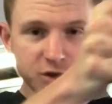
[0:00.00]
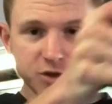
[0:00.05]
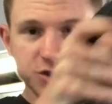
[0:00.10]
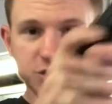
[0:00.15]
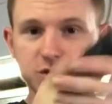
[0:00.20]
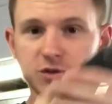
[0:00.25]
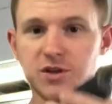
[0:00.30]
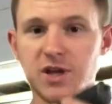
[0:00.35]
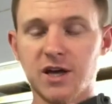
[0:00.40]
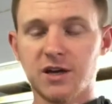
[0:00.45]

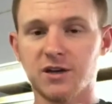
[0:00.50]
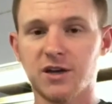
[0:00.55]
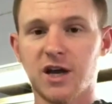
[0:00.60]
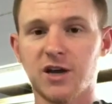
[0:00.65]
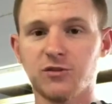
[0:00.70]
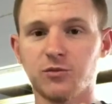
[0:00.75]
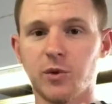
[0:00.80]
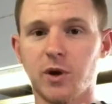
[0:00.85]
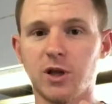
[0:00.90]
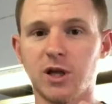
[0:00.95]
shoot that
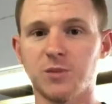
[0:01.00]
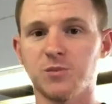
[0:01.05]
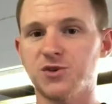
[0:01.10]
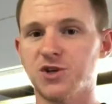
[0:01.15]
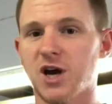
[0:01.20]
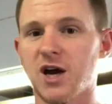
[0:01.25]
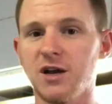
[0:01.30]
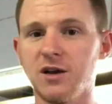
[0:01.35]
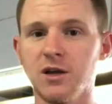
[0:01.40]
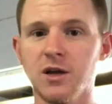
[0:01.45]
nice well-aimed
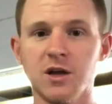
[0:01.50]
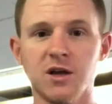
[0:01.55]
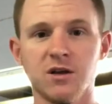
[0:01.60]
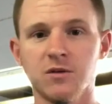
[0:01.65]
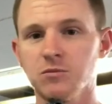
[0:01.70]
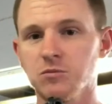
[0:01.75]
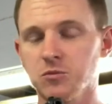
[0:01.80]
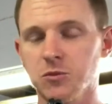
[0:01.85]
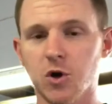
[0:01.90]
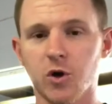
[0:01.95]
shot,
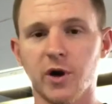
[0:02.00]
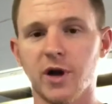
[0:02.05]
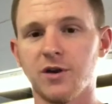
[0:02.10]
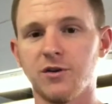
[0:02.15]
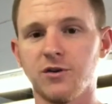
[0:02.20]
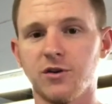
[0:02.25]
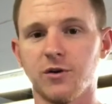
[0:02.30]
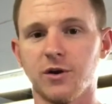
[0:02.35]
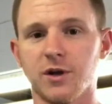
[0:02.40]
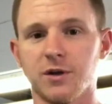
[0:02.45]
go ahead
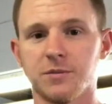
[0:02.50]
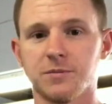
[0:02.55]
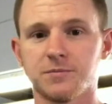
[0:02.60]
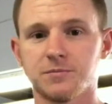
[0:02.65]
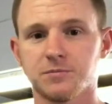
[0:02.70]
and do it.